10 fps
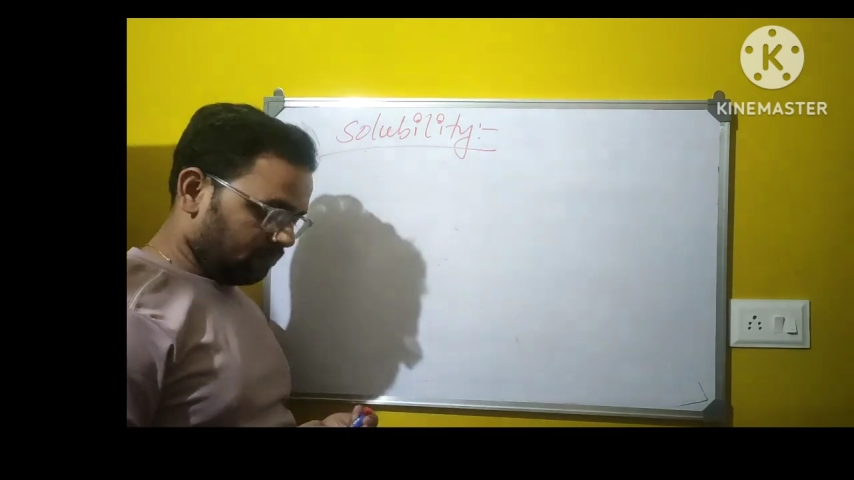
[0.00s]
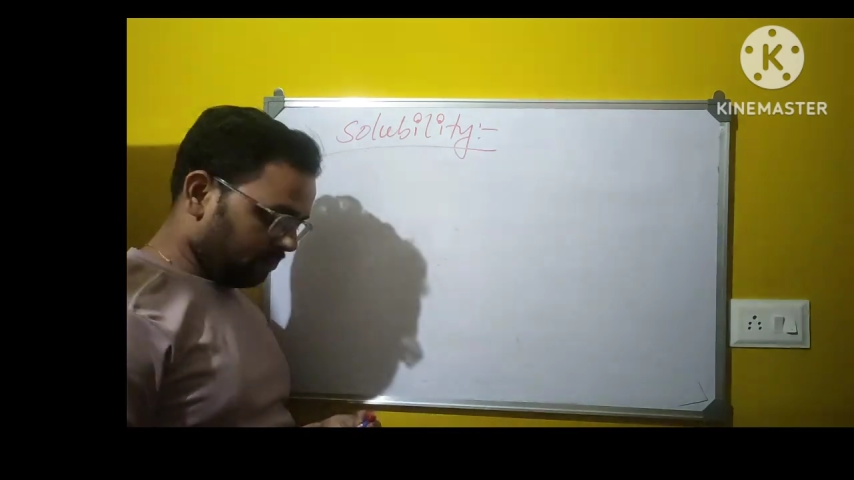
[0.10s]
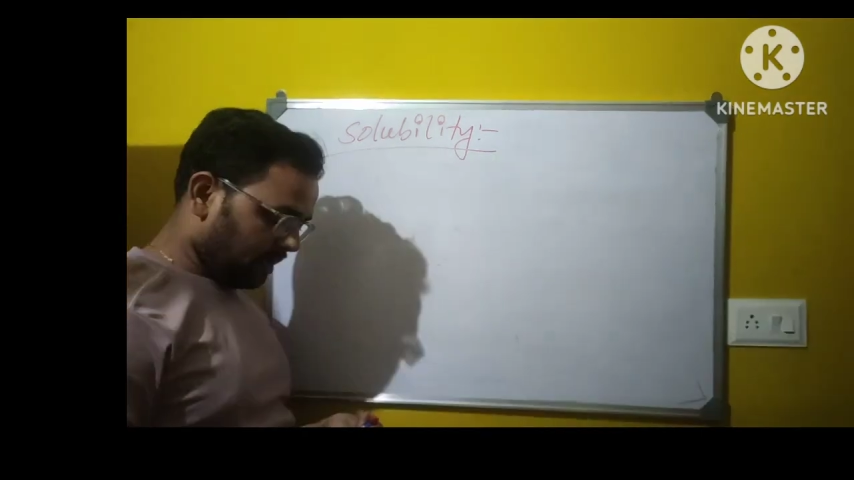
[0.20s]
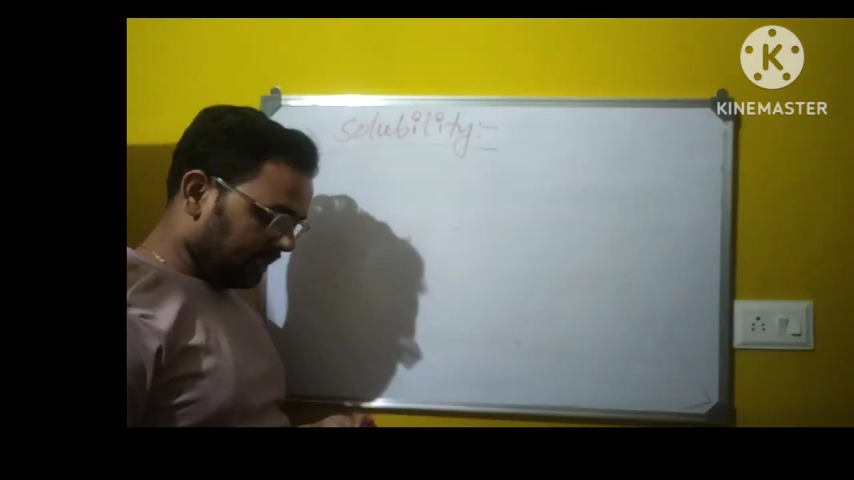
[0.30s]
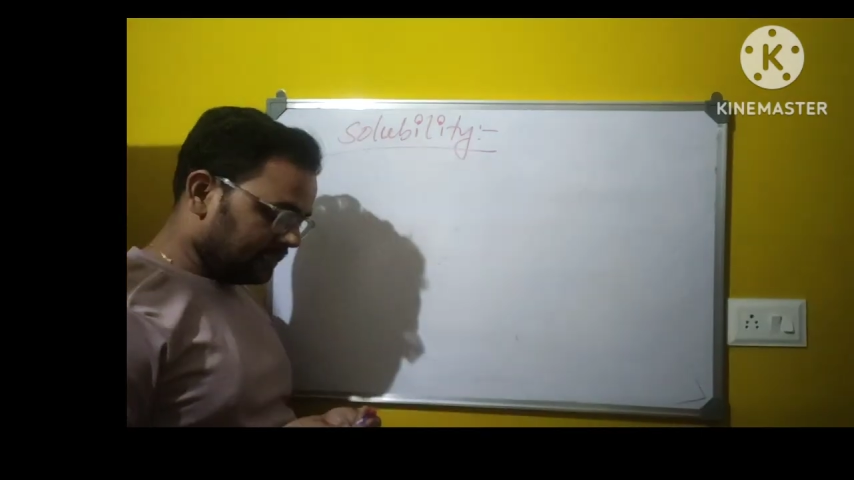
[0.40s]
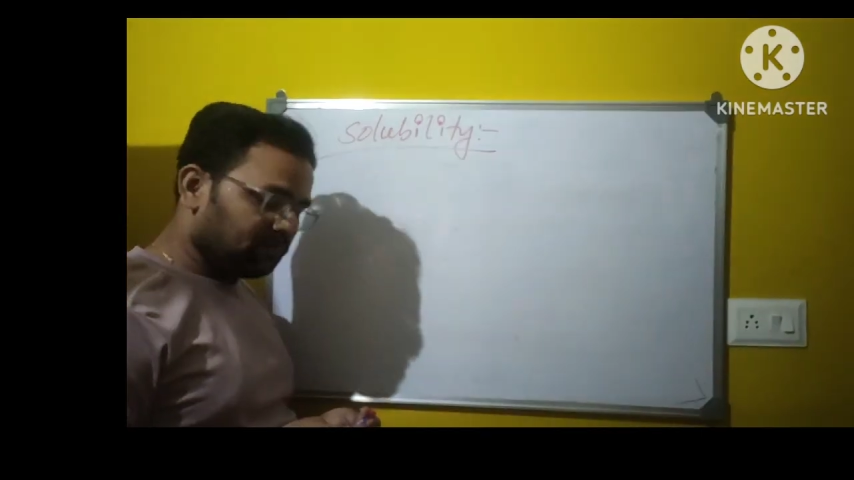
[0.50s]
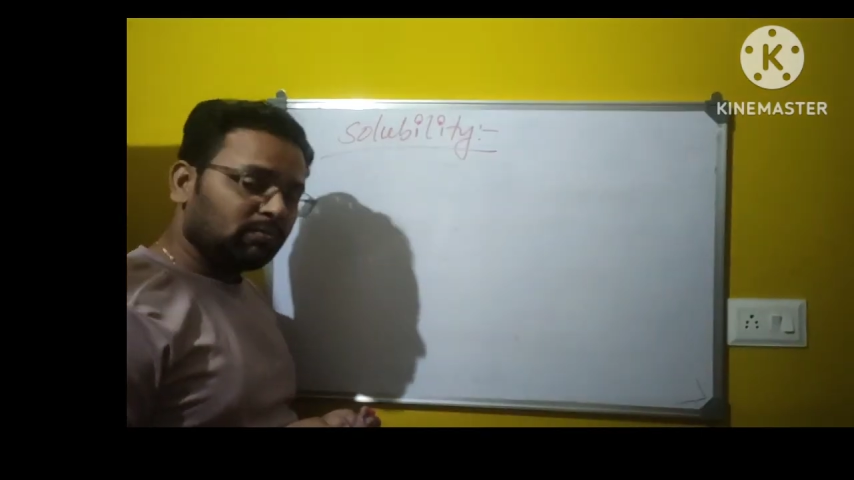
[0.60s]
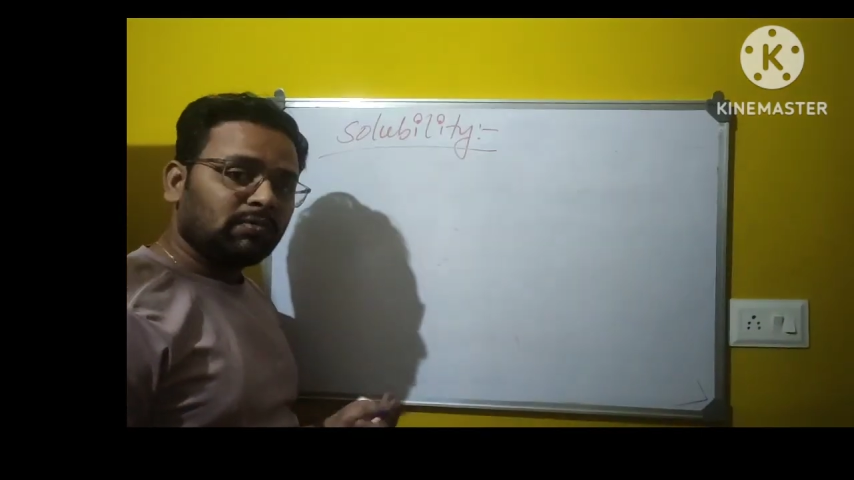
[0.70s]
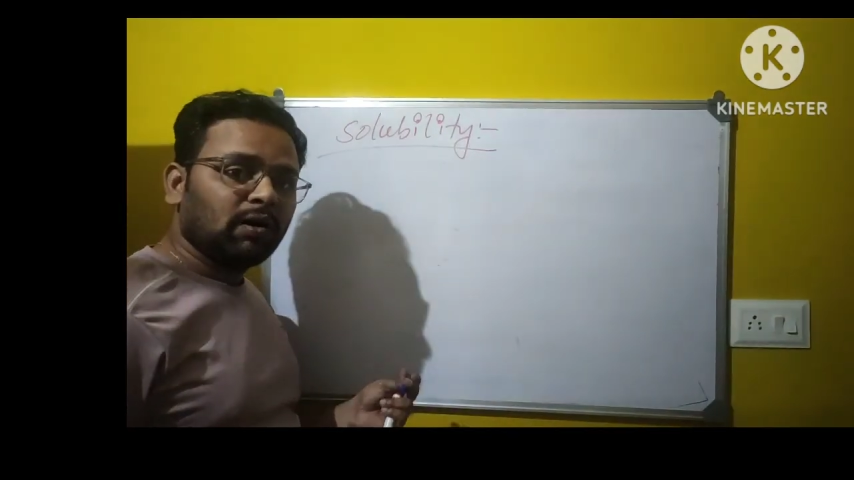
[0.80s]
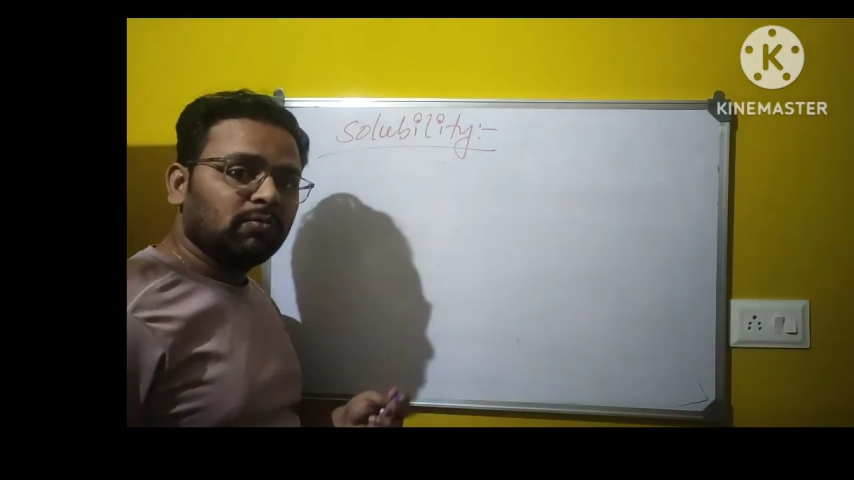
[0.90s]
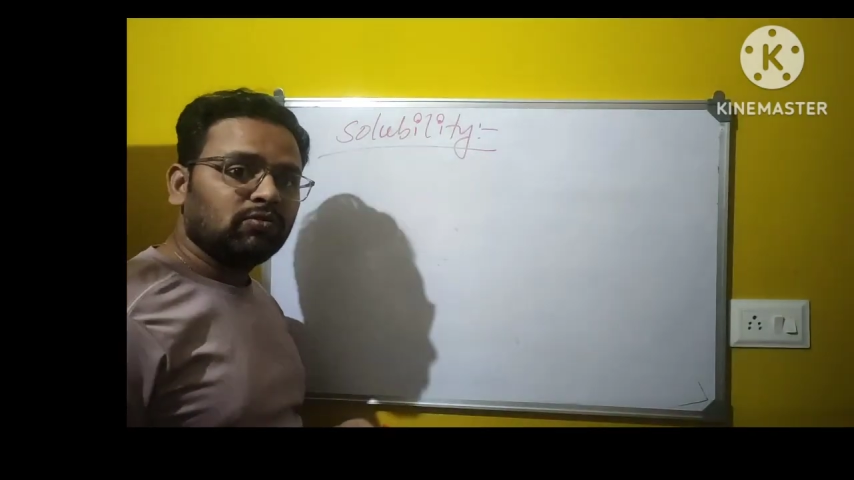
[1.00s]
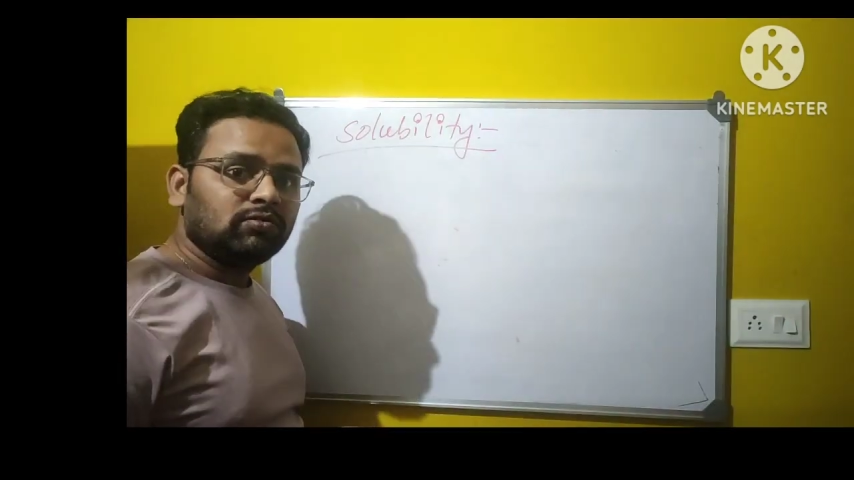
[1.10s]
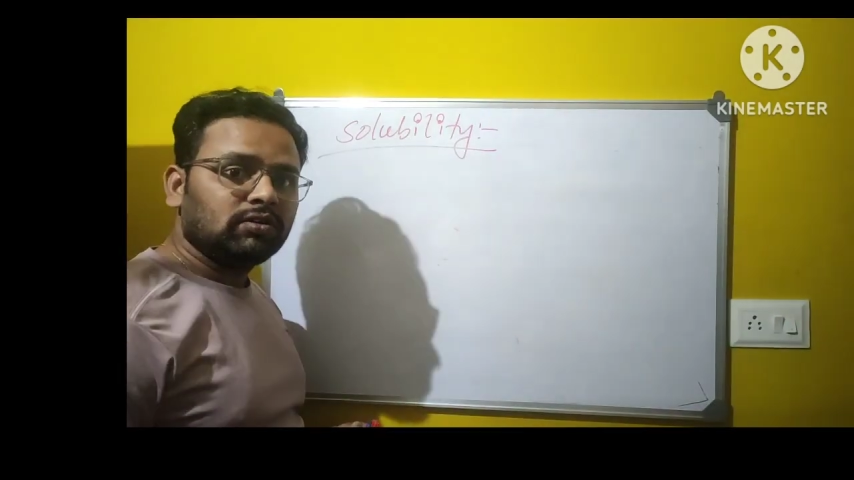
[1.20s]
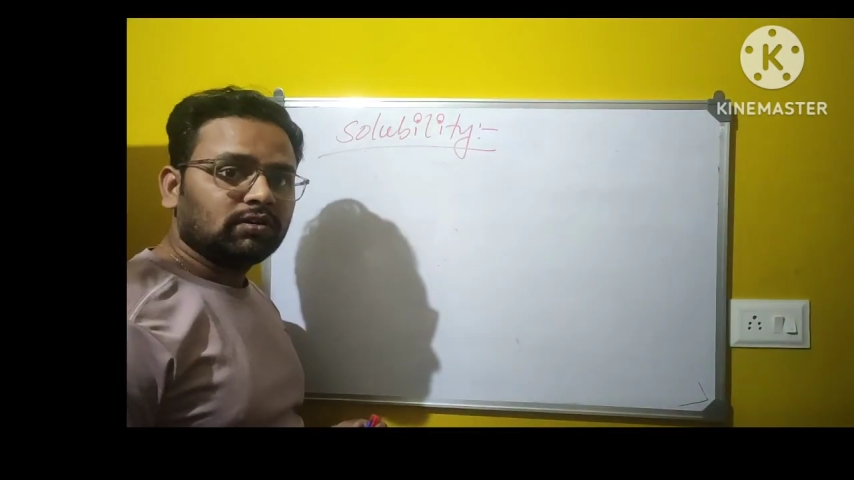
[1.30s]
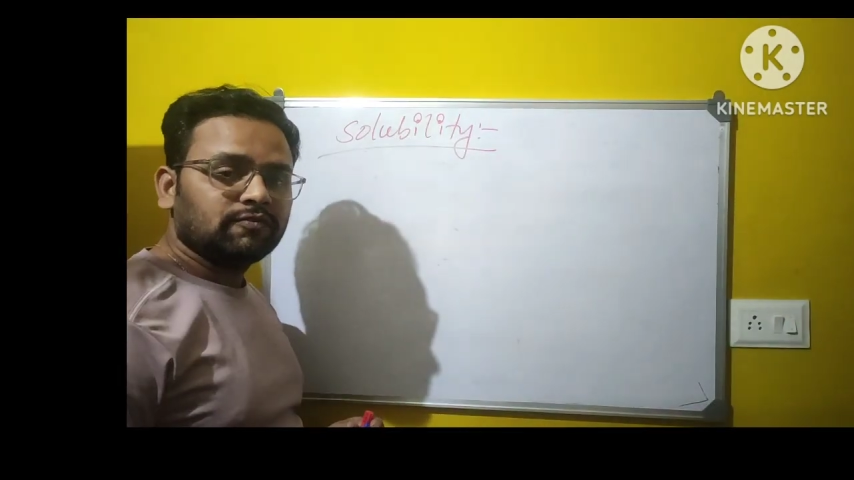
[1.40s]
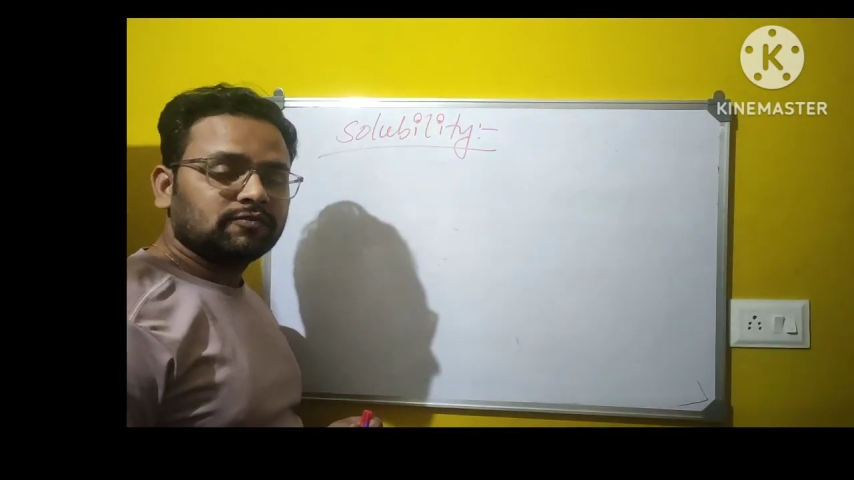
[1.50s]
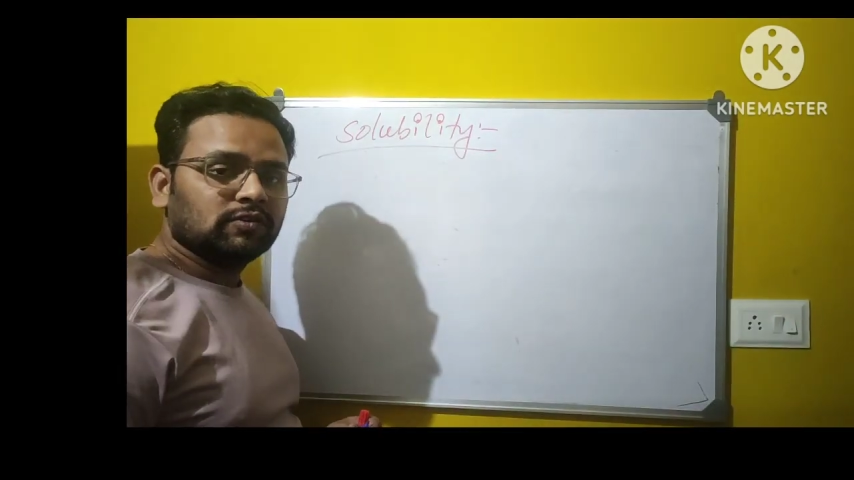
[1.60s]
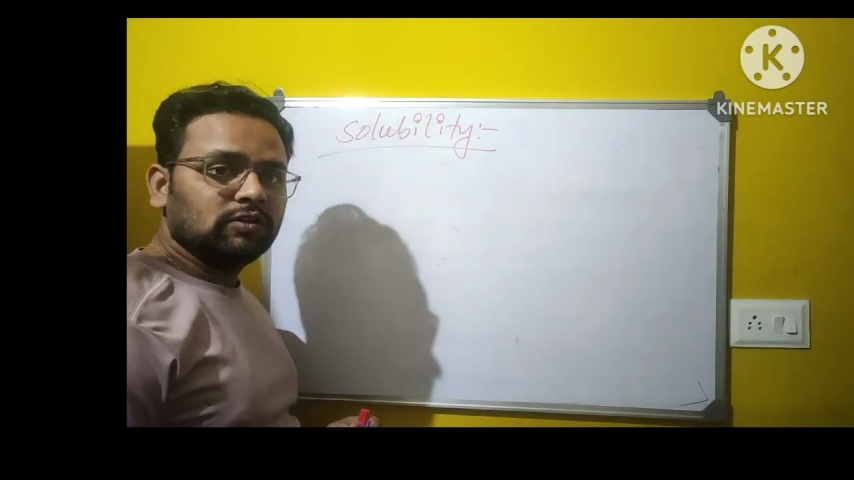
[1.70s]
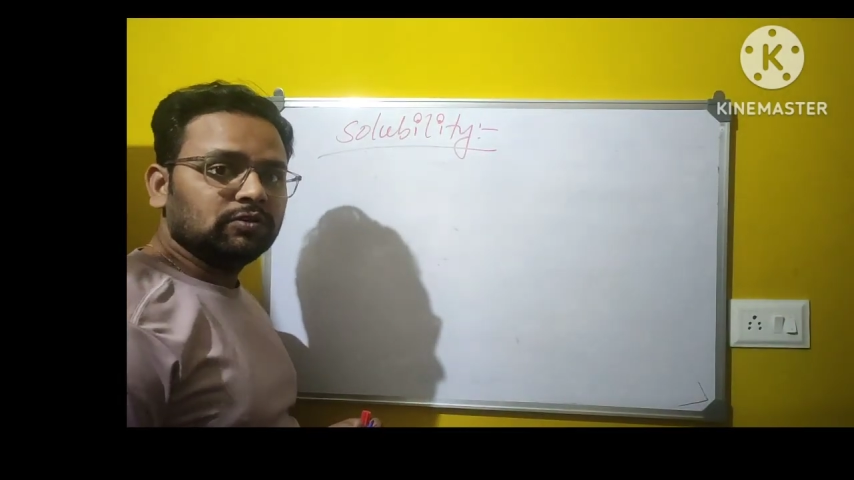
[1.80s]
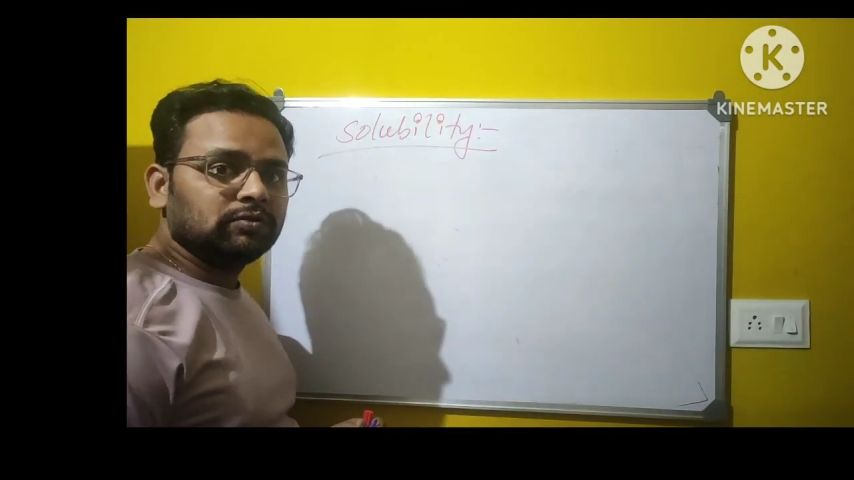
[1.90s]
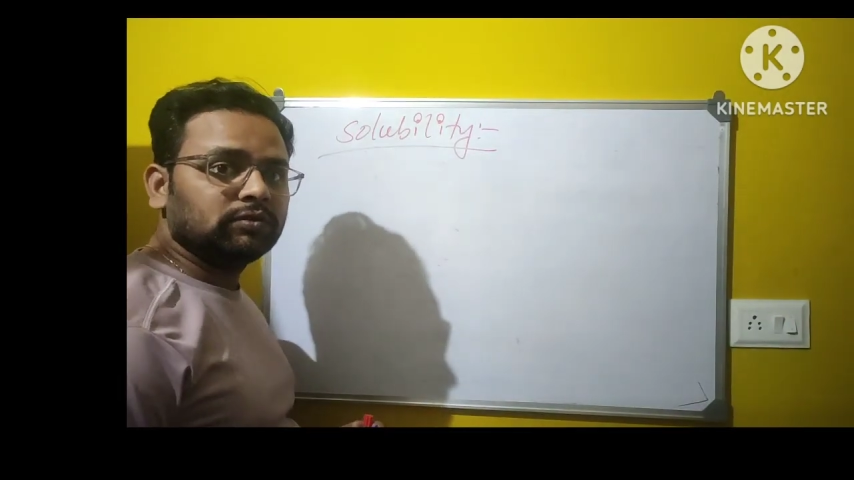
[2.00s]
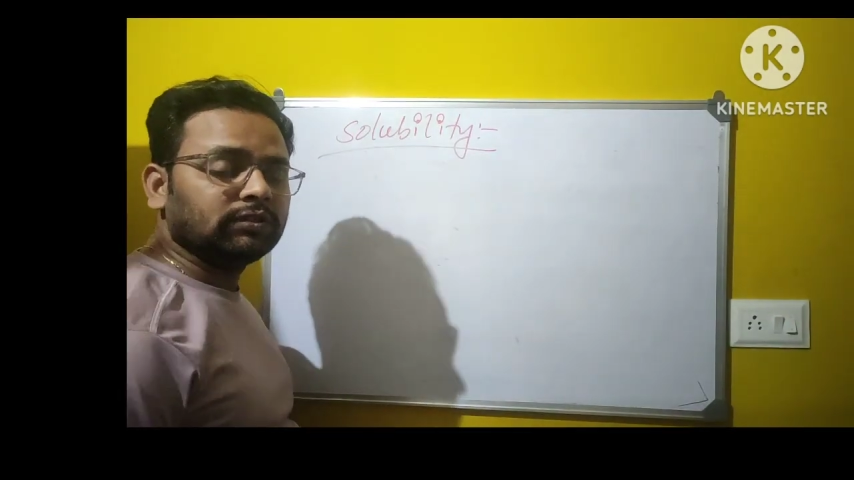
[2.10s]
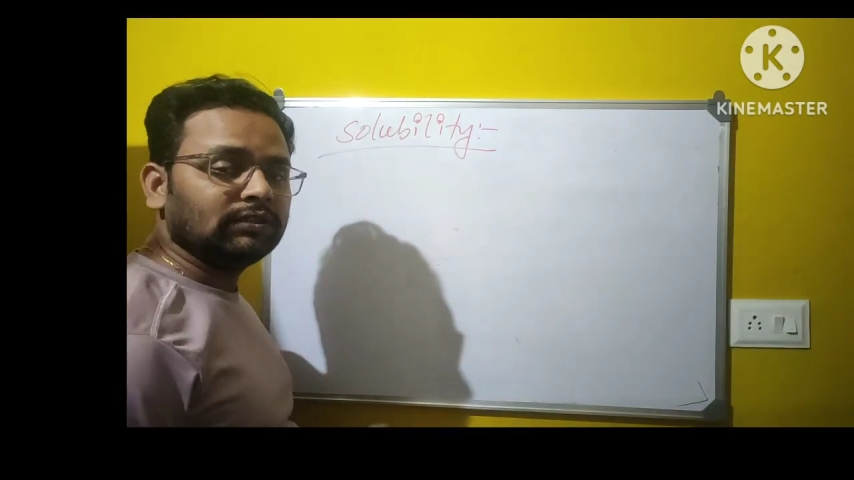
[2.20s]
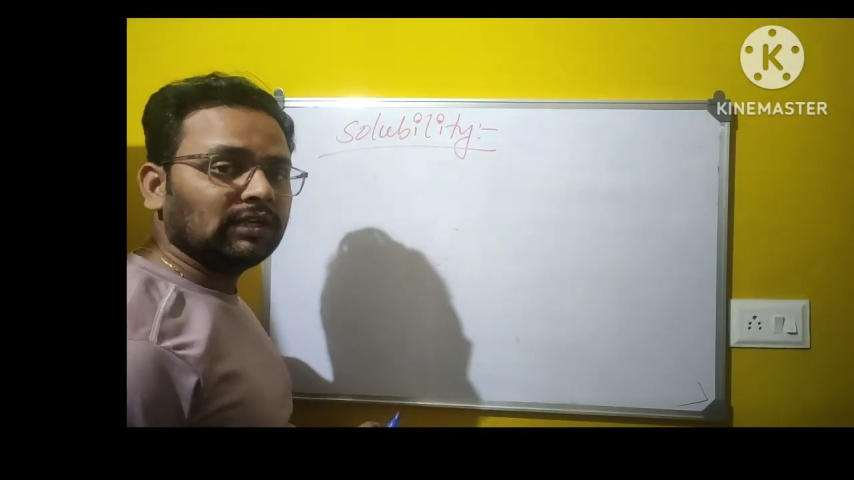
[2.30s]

maximum amount of solute